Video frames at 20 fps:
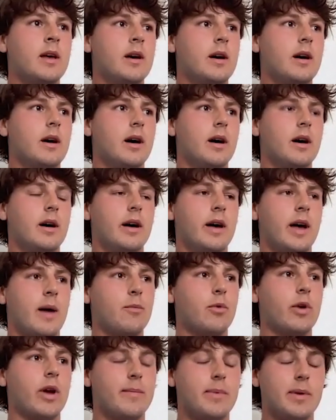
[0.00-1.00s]

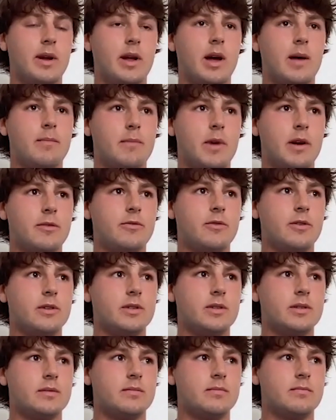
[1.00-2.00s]
I'm ramping up. My
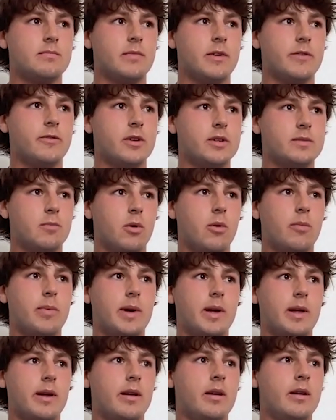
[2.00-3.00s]
first
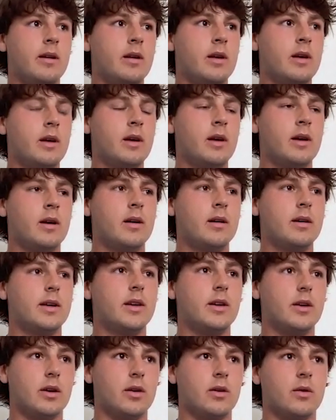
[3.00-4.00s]
bullpen
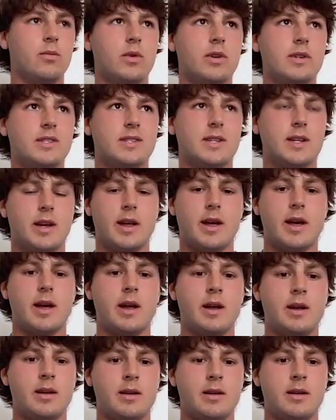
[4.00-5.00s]
here was
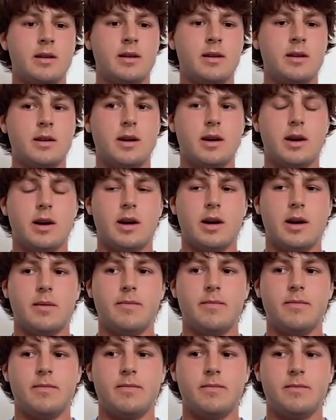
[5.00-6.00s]
today.
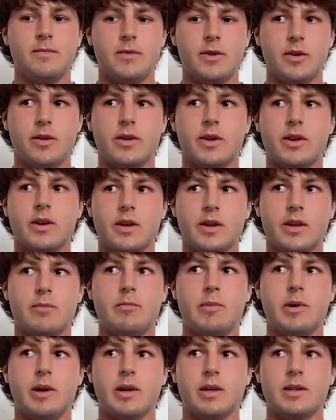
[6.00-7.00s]
Feeling
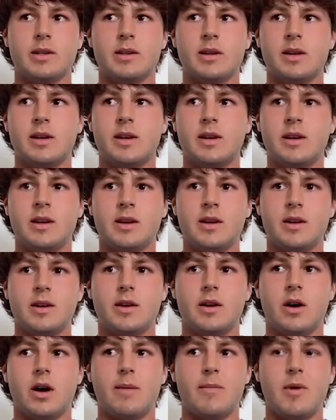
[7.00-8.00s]
good, but
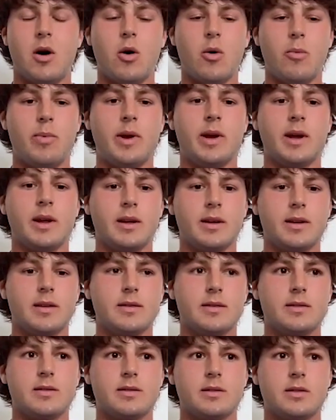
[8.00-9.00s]
I'm hoping
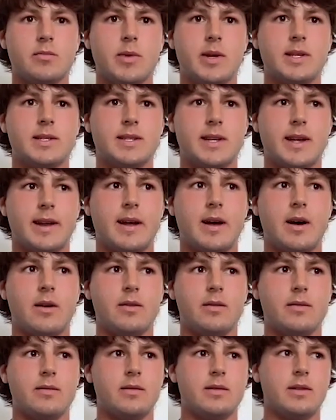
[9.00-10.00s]
to be sent
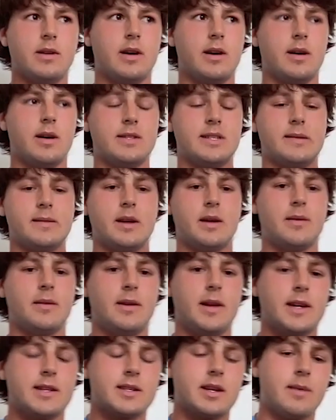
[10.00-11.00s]
out sometime in
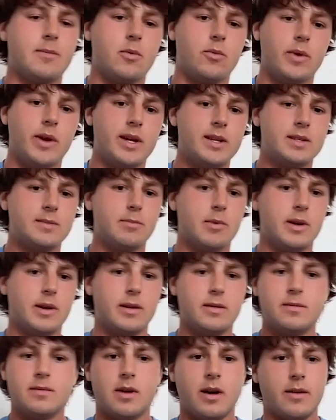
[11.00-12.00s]
the next couple weeks,
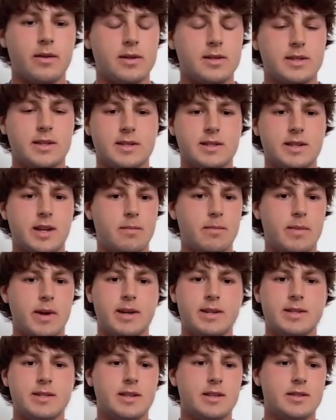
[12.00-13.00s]
but obviously it's not my
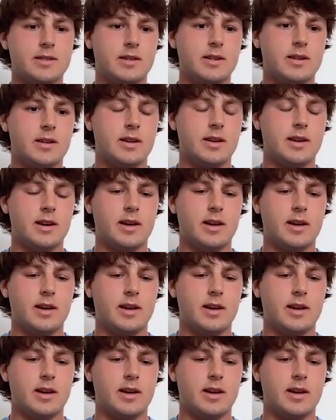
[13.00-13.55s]
decision.